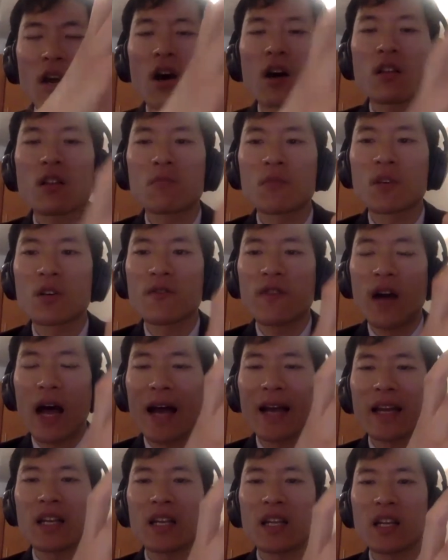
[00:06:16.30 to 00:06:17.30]
column of
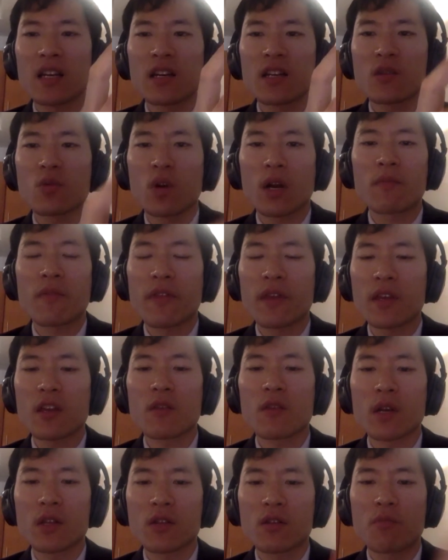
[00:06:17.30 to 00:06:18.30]
ideas where I'm
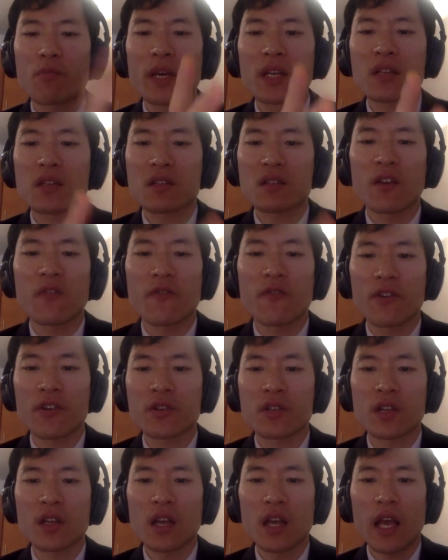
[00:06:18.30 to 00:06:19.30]
thinking about the big stuff
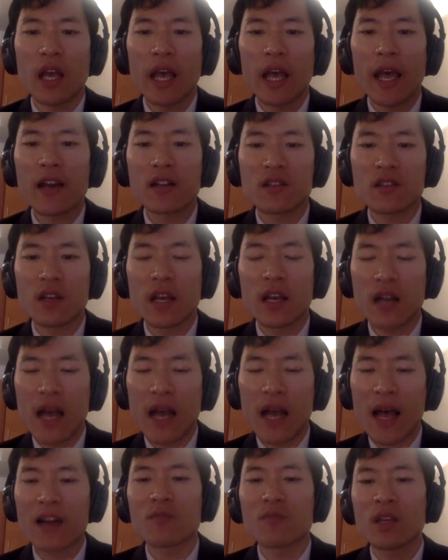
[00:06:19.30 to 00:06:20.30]
first.
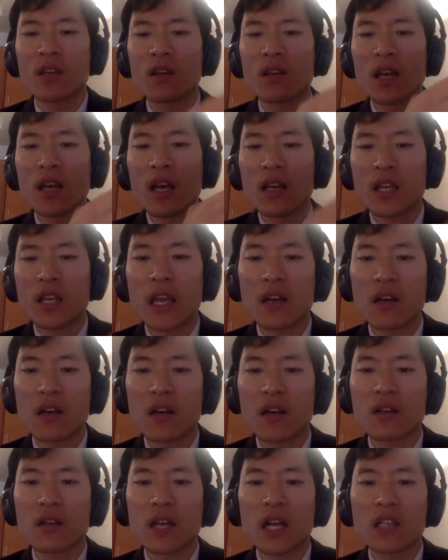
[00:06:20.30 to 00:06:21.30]
Anatomy,
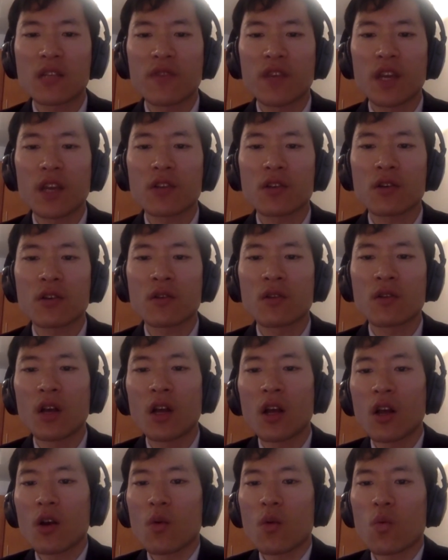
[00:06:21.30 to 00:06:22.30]
Kennedy classification.
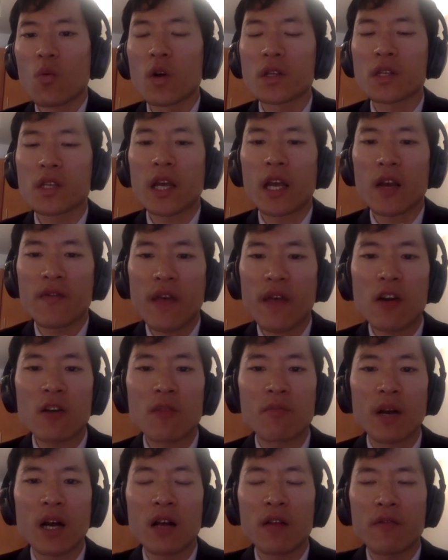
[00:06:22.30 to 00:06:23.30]
Once I have
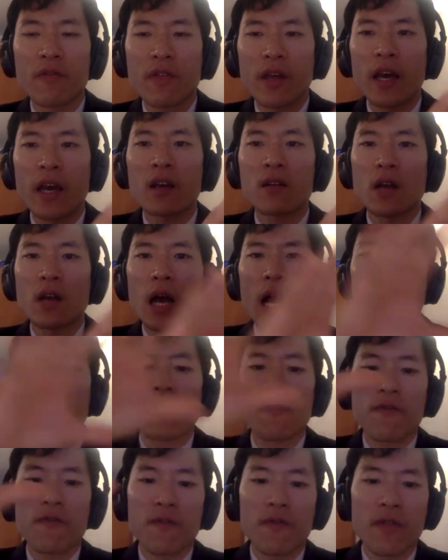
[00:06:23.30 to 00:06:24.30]
thought about that,
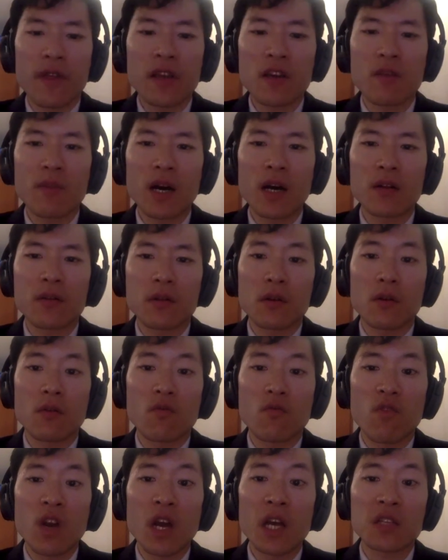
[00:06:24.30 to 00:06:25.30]
I think about
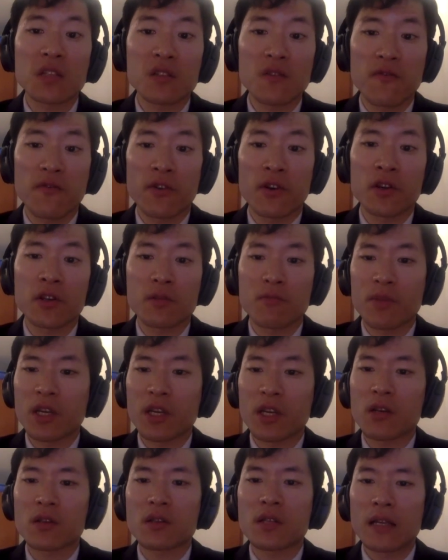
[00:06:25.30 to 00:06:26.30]
the rest first,
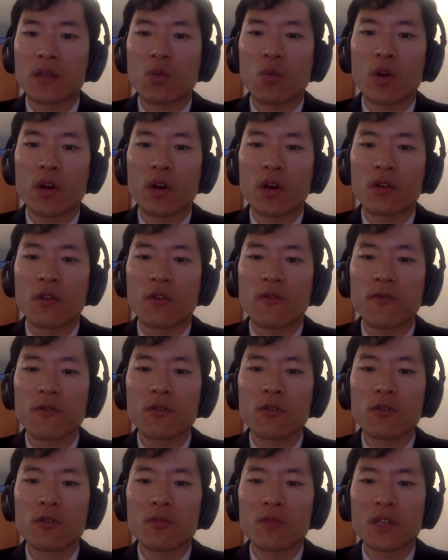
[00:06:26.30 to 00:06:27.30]
because that's where the
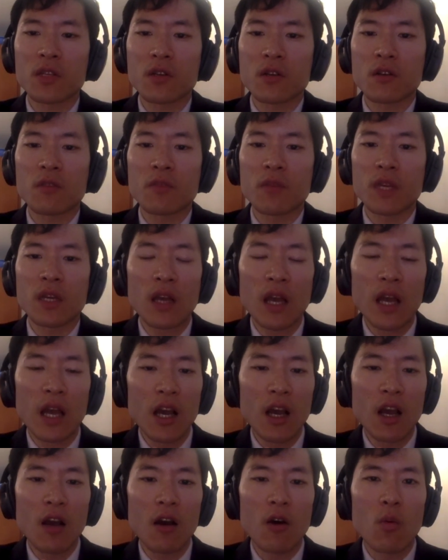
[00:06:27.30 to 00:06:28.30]
fulcrum is going to be.
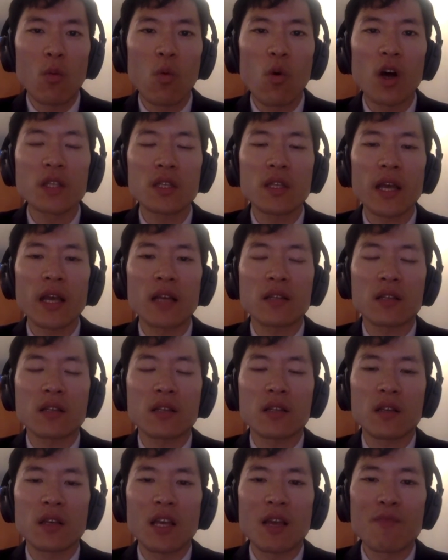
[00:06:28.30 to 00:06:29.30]
Once
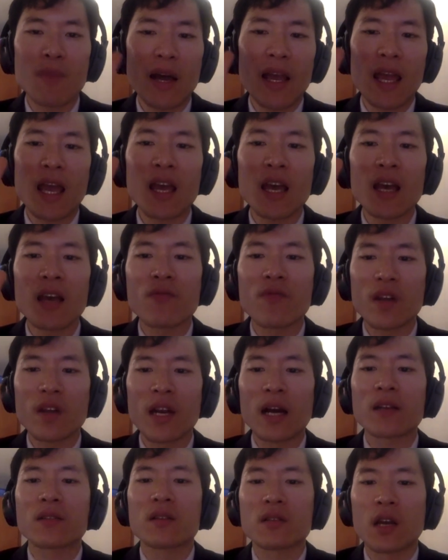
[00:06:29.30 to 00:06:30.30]
that's in my head,
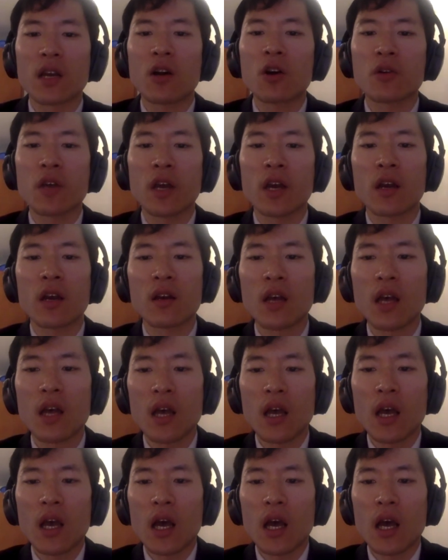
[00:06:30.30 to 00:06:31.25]
then I decide, okay,